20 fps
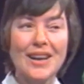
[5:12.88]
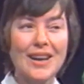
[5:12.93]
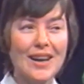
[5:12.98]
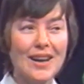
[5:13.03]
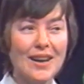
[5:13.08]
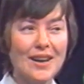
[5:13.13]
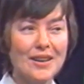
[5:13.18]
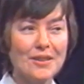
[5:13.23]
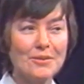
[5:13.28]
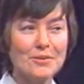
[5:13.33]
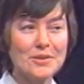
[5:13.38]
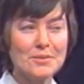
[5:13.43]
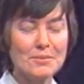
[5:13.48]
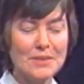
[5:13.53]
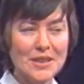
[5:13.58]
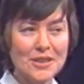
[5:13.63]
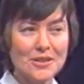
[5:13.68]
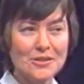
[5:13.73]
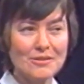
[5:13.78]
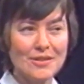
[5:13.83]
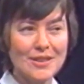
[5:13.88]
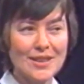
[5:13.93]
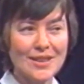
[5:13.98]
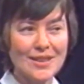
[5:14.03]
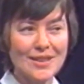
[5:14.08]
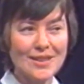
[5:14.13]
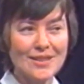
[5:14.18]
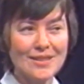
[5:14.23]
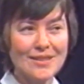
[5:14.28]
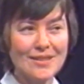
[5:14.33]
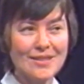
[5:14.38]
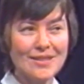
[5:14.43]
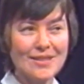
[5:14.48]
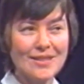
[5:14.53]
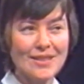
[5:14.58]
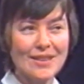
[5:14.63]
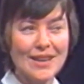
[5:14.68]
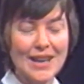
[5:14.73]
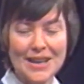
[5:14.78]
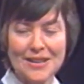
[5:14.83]
I was majoring in
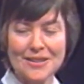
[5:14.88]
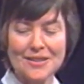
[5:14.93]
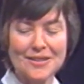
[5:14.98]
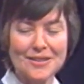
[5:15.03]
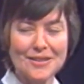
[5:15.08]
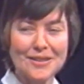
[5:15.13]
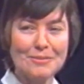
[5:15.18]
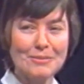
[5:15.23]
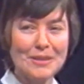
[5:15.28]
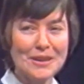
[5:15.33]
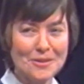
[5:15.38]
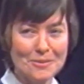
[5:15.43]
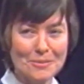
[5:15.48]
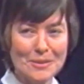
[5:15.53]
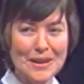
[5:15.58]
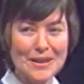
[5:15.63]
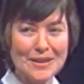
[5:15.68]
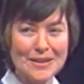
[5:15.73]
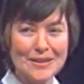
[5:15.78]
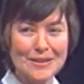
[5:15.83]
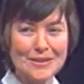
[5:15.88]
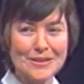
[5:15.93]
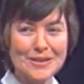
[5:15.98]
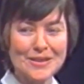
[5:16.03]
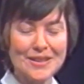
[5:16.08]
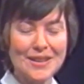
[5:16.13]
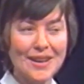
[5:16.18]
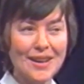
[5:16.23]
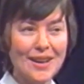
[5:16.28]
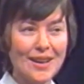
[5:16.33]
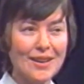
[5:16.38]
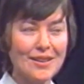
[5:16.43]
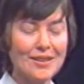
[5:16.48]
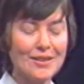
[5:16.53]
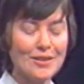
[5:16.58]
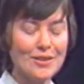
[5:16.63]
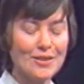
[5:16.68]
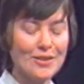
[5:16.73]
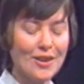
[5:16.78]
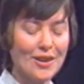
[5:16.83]
Latin and mathematics
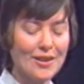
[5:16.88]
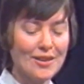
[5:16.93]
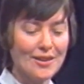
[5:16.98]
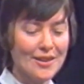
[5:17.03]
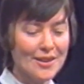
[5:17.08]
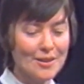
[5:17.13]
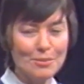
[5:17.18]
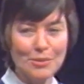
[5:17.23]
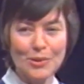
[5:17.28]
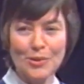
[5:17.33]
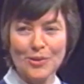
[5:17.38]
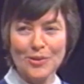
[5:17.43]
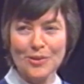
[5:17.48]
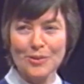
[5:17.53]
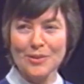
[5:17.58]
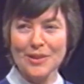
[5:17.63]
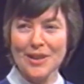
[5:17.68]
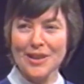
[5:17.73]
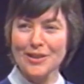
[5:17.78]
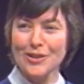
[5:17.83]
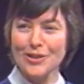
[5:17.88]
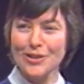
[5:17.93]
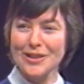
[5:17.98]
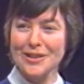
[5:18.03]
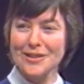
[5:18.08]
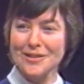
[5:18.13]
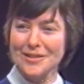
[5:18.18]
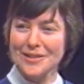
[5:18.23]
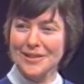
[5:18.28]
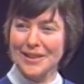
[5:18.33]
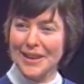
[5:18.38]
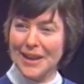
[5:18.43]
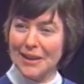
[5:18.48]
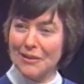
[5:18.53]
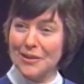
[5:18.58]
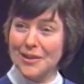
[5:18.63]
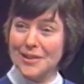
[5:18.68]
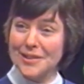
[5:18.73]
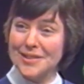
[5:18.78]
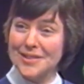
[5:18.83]
and got a little bored with engineers and
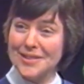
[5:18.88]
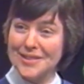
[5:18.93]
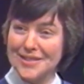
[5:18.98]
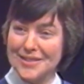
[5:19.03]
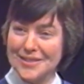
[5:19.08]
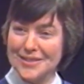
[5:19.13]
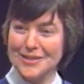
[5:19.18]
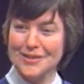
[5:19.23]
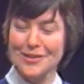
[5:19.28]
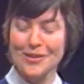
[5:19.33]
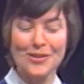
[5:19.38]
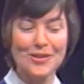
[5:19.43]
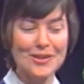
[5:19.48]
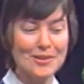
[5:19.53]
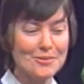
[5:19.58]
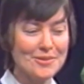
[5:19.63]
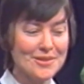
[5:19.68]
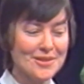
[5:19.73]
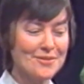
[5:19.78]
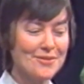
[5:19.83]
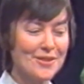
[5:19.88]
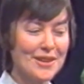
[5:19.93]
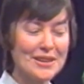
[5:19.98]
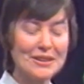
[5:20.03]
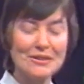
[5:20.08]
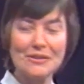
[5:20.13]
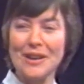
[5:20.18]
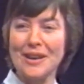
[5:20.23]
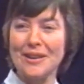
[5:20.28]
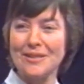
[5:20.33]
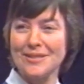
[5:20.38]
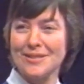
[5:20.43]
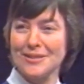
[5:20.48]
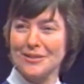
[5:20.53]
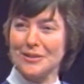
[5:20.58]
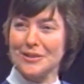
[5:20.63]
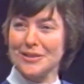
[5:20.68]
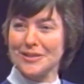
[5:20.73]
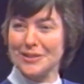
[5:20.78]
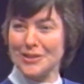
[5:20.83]
clerics and saw there was a fun crowd
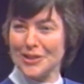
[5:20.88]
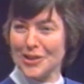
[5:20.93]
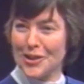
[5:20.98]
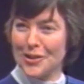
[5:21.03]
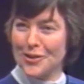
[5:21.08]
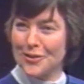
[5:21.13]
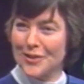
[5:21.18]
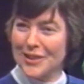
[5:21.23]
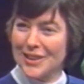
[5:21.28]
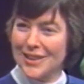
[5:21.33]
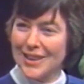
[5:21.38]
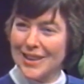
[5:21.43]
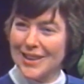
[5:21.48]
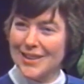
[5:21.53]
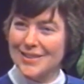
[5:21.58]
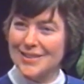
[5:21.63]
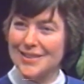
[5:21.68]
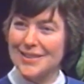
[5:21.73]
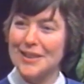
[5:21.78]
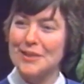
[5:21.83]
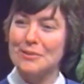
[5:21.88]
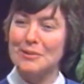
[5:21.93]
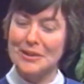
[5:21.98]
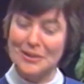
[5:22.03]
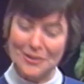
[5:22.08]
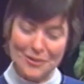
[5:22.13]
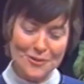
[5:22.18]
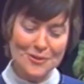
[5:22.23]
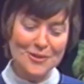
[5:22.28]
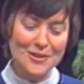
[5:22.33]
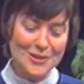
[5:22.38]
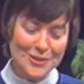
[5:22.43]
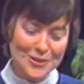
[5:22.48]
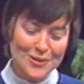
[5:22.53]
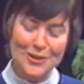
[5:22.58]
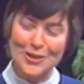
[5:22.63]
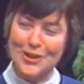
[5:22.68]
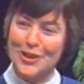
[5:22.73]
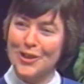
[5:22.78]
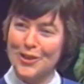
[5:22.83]
going to the geography class and I went over and took
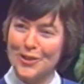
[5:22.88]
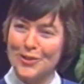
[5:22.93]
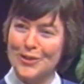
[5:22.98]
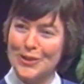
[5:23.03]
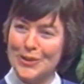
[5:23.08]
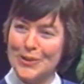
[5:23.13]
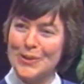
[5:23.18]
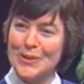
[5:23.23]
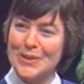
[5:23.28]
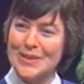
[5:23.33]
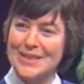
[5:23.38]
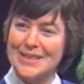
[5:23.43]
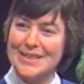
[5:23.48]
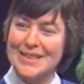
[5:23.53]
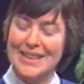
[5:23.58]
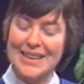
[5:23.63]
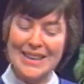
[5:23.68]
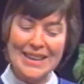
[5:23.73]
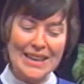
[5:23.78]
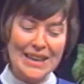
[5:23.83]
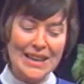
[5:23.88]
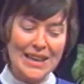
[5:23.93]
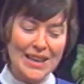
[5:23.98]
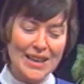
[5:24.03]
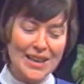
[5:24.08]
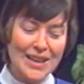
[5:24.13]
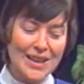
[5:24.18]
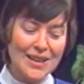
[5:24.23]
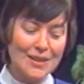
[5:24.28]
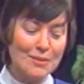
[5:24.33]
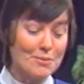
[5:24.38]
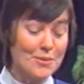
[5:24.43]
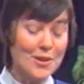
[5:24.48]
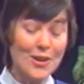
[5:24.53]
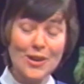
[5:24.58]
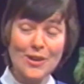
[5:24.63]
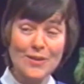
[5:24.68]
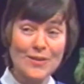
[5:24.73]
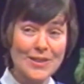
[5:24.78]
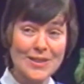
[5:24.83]
geography courses. And I had a
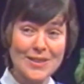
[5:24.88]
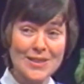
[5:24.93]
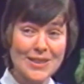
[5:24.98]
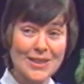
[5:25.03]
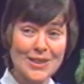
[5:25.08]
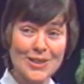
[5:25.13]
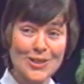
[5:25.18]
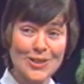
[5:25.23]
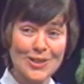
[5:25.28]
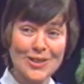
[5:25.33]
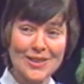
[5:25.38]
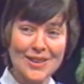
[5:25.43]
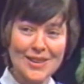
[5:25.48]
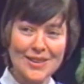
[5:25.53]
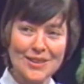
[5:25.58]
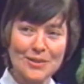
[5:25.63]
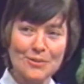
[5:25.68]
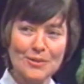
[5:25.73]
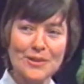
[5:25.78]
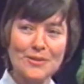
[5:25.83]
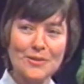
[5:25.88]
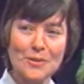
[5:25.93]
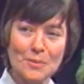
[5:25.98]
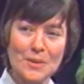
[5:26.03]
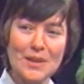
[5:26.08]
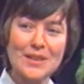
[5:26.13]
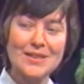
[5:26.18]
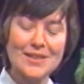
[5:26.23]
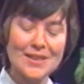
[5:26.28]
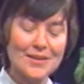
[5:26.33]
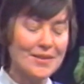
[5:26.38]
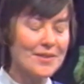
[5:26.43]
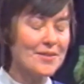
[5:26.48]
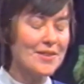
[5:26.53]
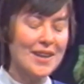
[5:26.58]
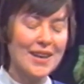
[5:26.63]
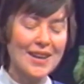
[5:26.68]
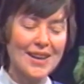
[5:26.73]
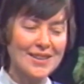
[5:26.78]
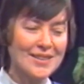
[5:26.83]
marvelous teacher, I think one of the best I've ever
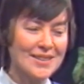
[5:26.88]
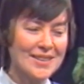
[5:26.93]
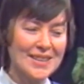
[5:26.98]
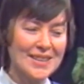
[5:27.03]
had,